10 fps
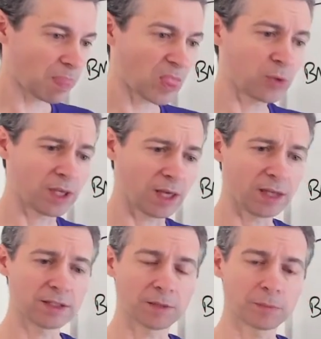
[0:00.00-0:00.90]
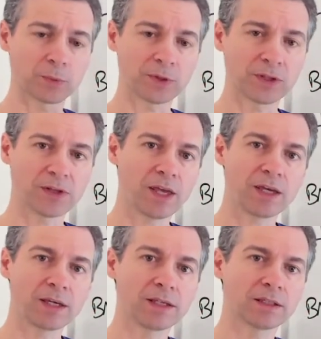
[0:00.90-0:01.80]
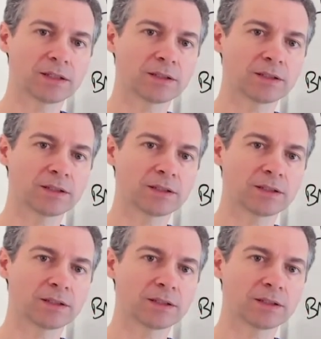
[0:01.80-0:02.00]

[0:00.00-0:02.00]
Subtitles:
we end up with a,